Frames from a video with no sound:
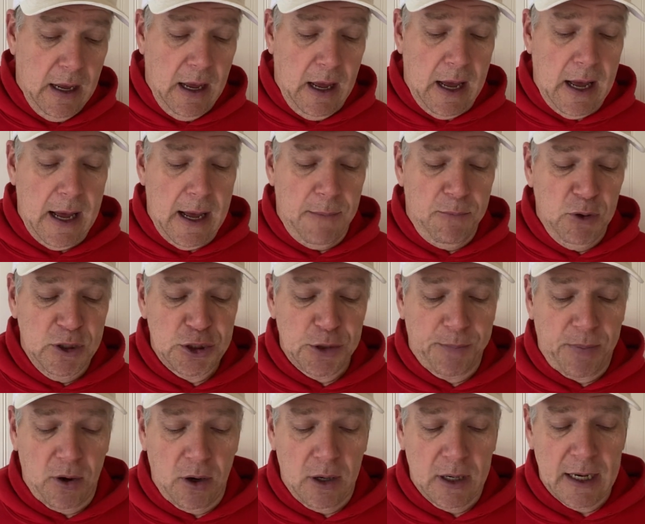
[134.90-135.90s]
Um, Windsor
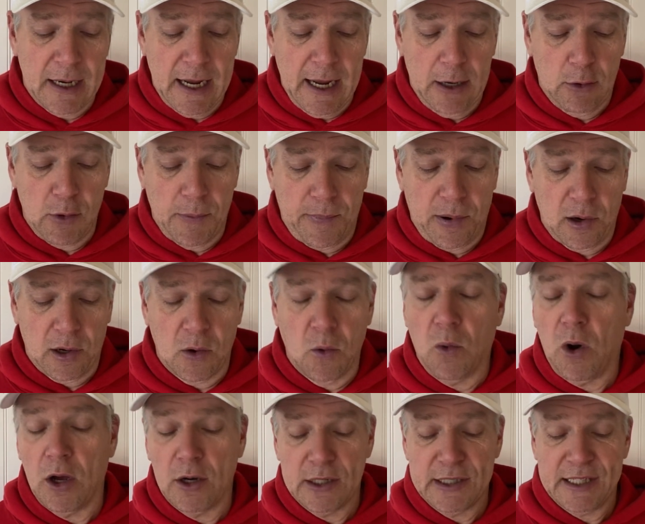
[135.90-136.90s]
Park, Niakwa Park, and
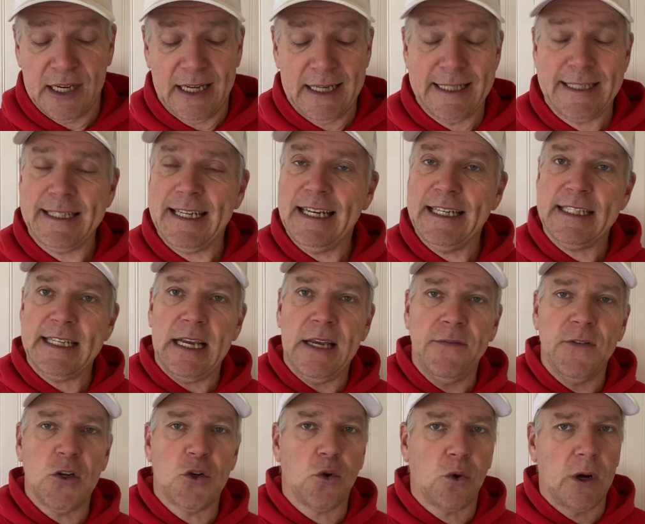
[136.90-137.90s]
Waterside Estates.
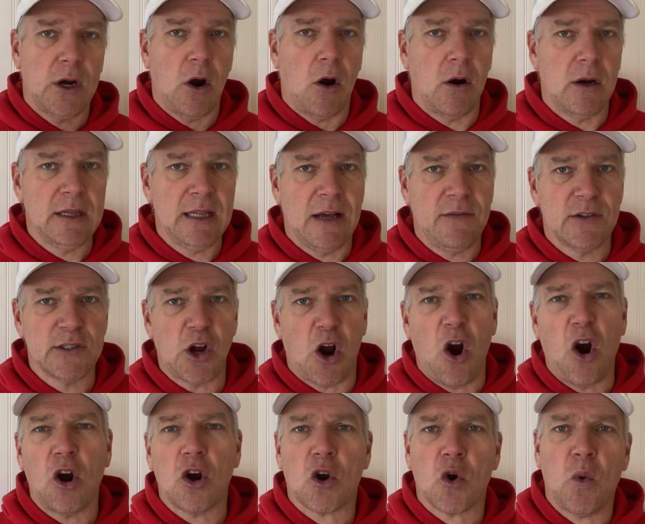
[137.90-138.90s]
Inventory levels
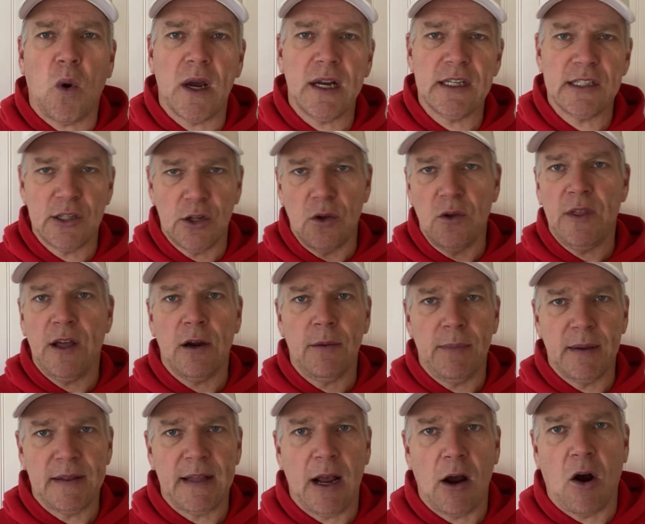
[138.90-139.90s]
aren't quite as low there,
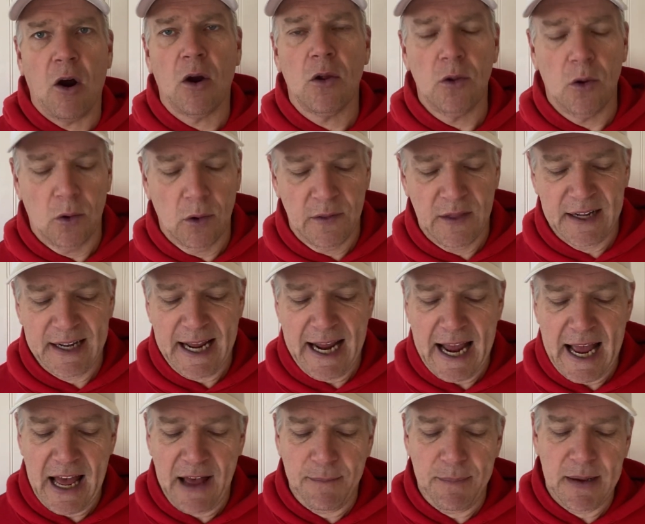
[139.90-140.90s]
but they are lower than they
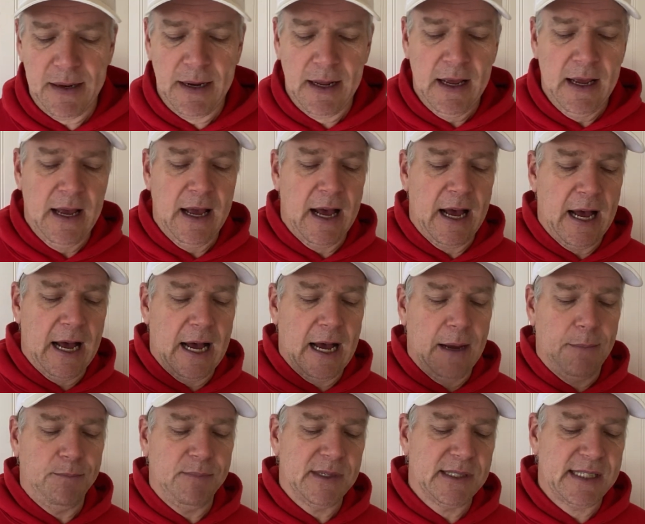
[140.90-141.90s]
have been.
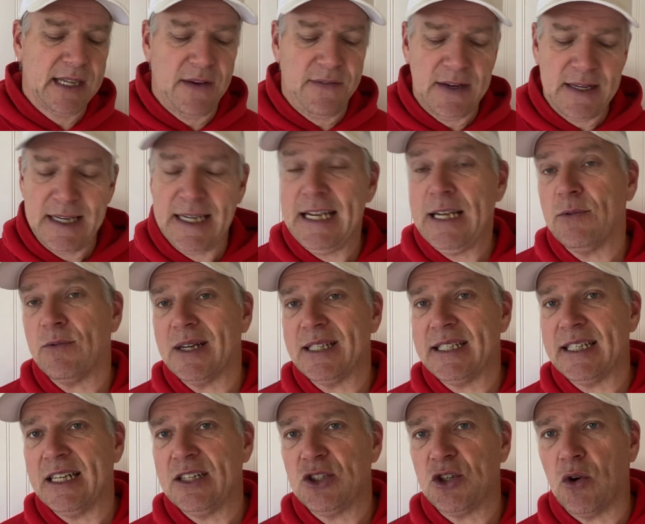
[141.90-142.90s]
Um, seventeen
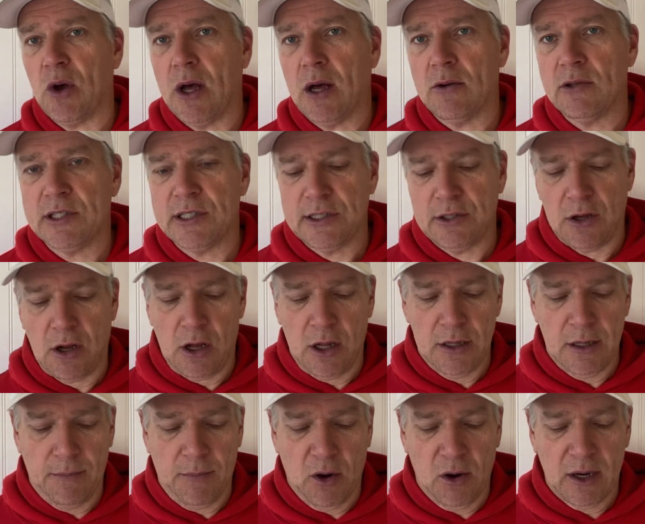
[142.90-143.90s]
residential houses on
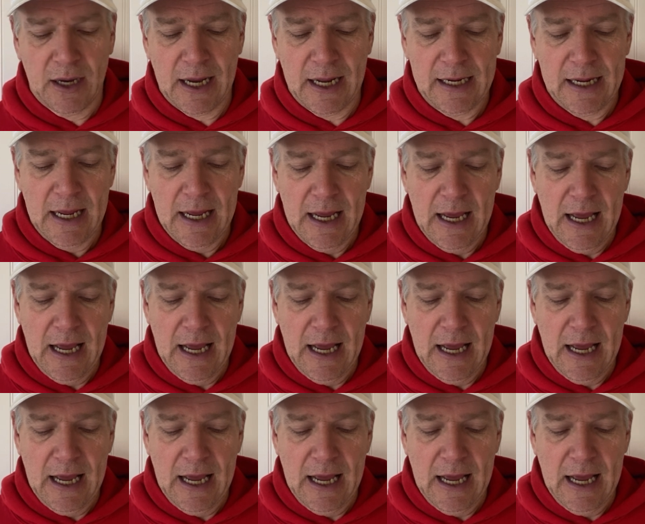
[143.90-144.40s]
the market.